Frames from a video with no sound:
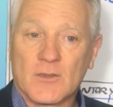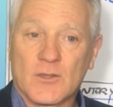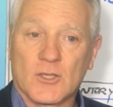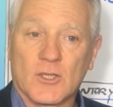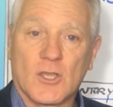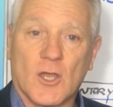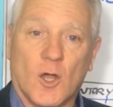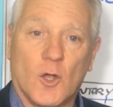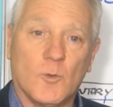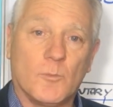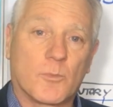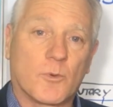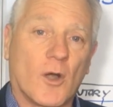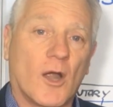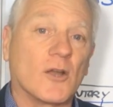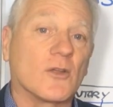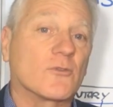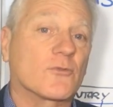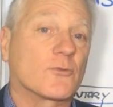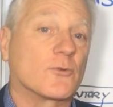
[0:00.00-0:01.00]
that go
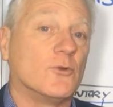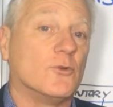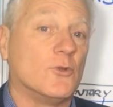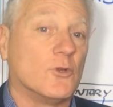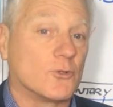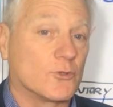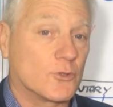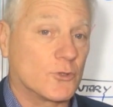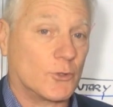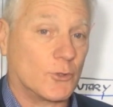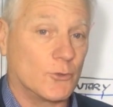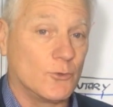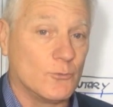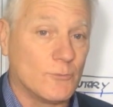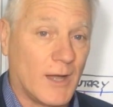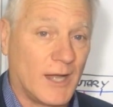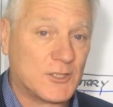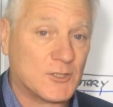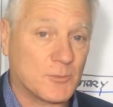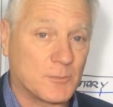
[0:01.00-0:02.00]
broke through too
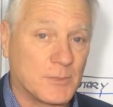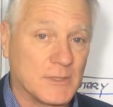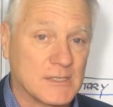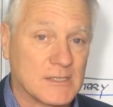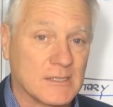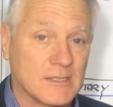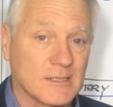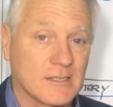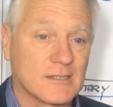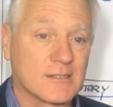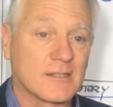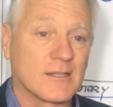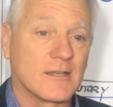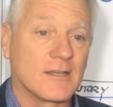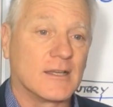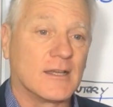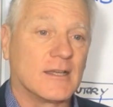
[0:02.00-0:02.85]
much business,